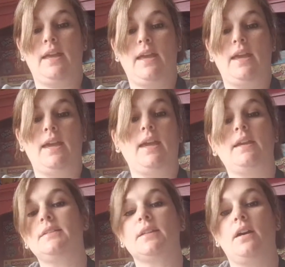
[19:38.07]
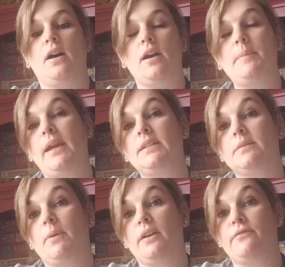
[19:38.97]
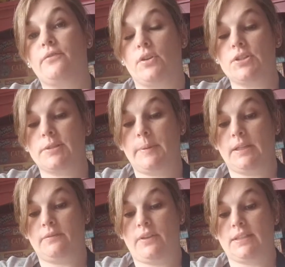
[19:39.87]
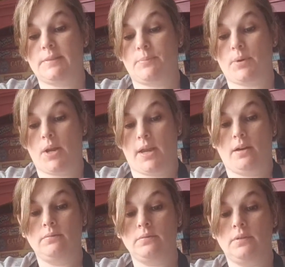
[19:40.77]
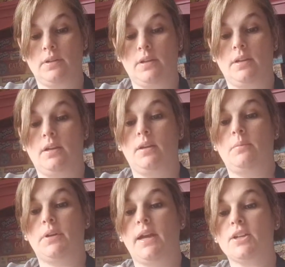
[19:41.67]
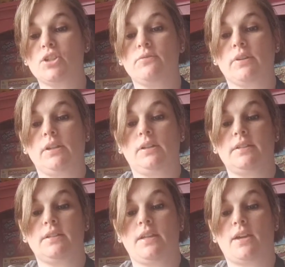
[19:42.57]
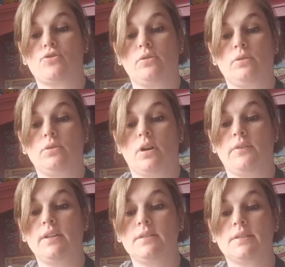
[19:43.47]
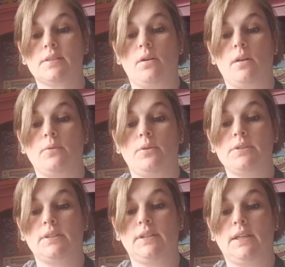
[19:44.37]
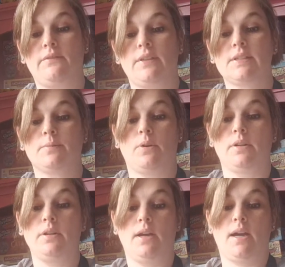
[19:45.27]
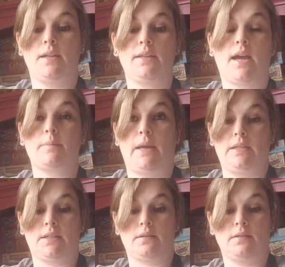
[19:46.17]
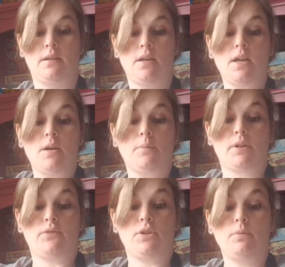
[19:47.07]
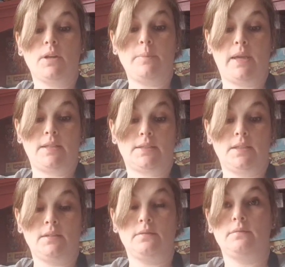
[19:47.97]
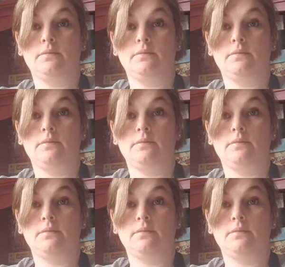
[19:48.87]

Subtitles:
and I painted my first picket fence brown, but I actually really like the natural look of it, so I'm going to leave this one not painted. But if you want to paint it